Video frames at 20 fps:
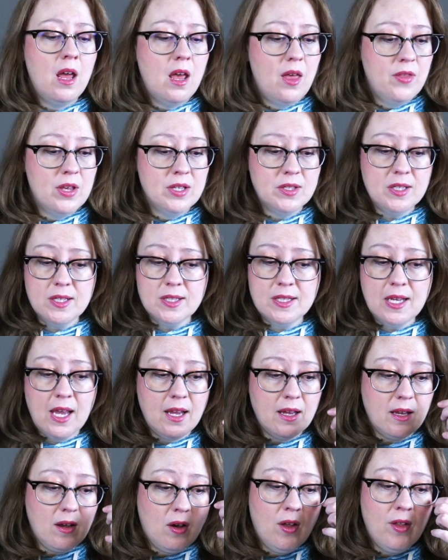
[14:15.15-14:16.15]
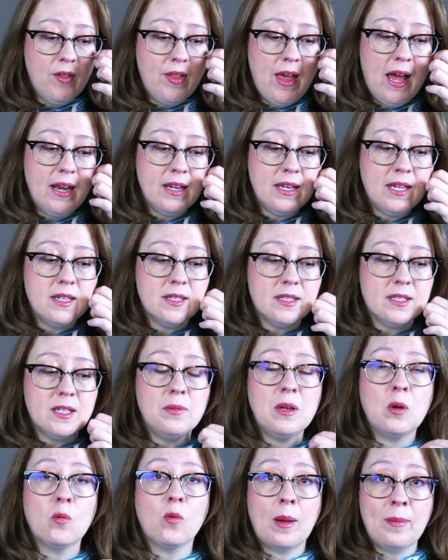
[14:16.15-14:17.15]
This is saying all that needs to
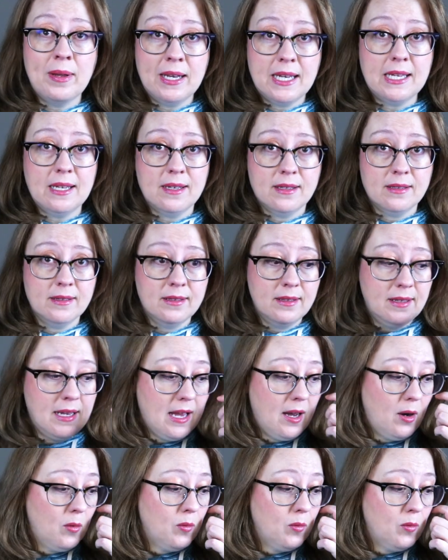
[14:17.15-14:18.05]
be remedied now.